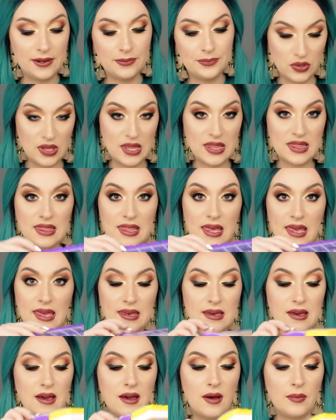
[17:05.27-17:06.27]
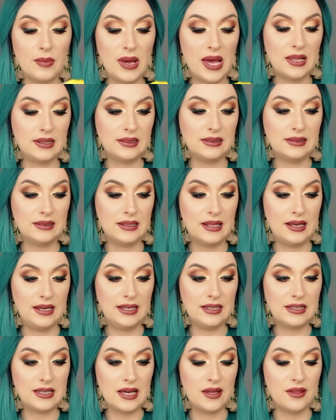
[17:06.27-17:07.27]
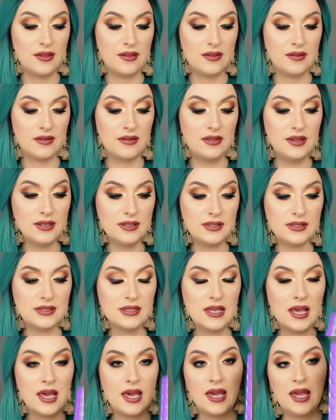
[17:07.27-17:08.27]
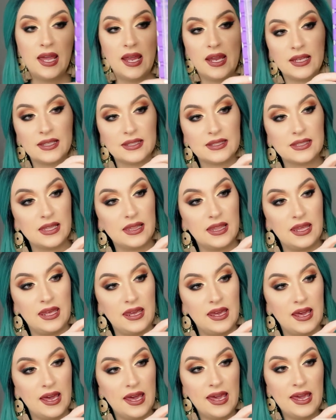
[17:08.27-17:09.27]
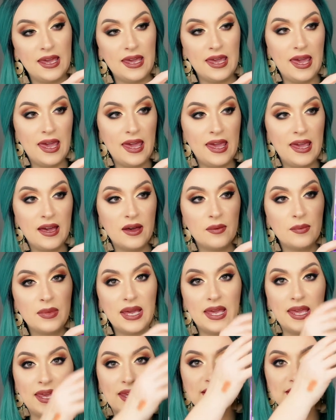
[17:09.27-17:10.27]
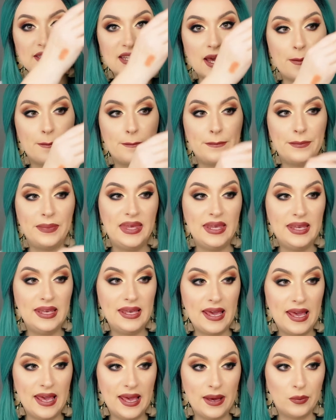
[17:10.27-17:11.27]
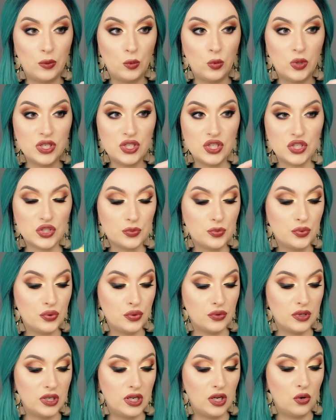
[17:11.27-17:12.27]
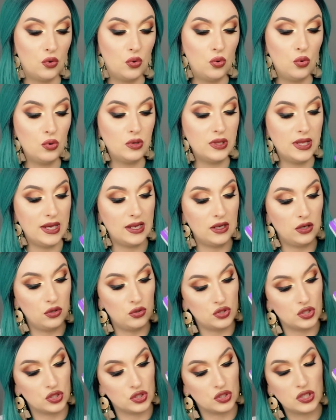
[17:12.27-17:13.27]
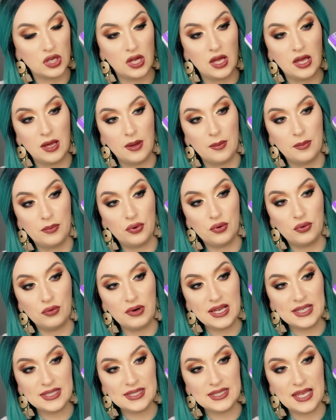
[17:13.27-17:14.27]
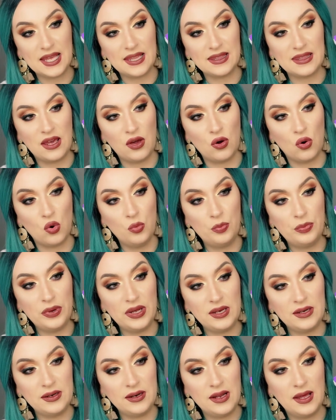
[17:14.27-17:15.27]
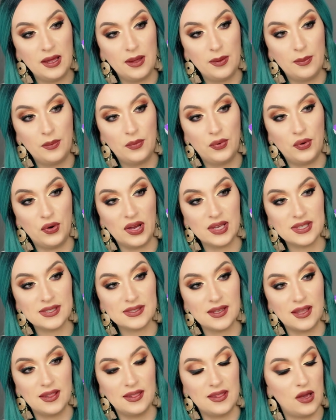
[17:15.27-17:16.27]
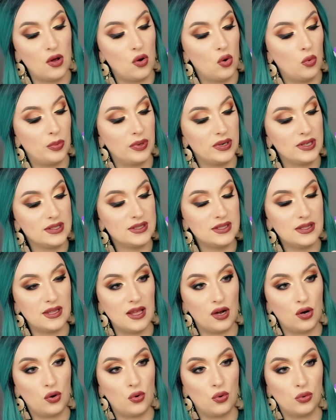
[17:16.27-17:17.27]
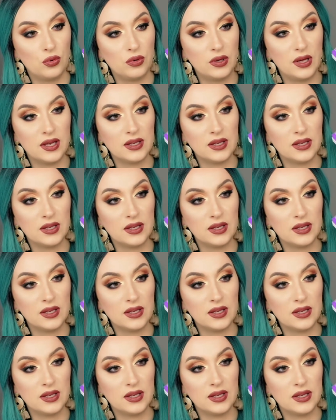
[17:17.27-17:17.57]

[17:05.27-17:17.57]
So they come like this. It's the AM and PM, which is pretty cool. And you just press and they open. Press and they open. Isn't that cool,